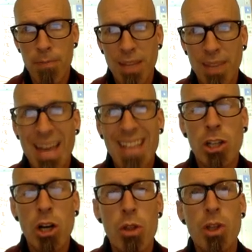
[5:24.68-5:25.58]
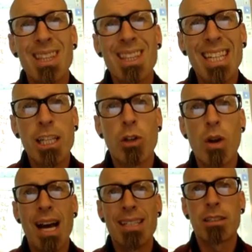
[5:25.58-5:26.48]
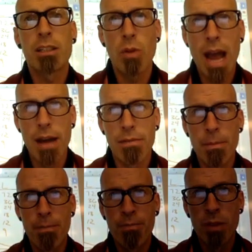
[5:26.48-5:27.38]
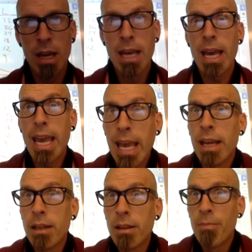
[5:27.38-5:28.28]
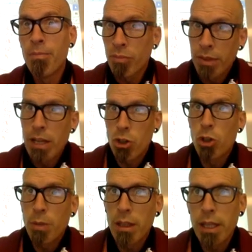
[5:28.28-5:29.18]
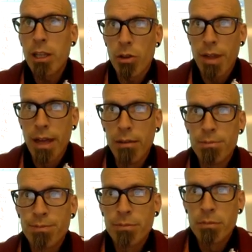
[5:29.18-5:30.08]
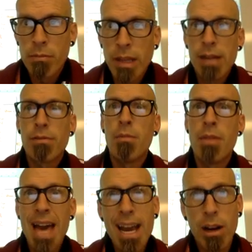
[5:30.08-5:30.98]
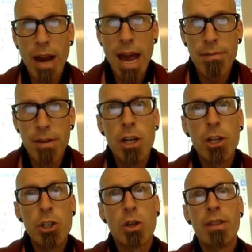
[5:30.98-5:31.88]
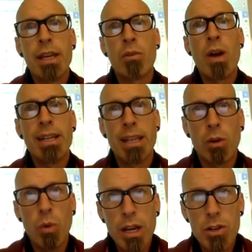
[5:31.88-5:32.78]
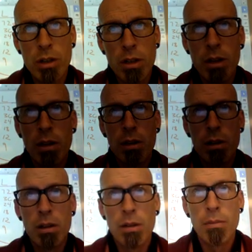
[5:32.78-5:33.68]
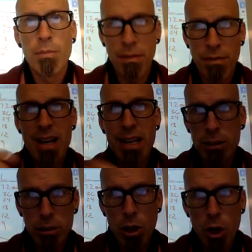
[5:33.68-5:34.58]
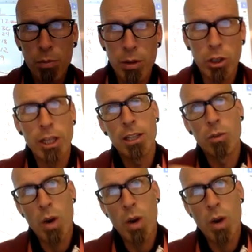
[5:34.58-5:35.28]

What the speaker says: And that's called the linearized graph. And that should be linear then. And from that graph, you can then write an equation by finding a slope, looking at the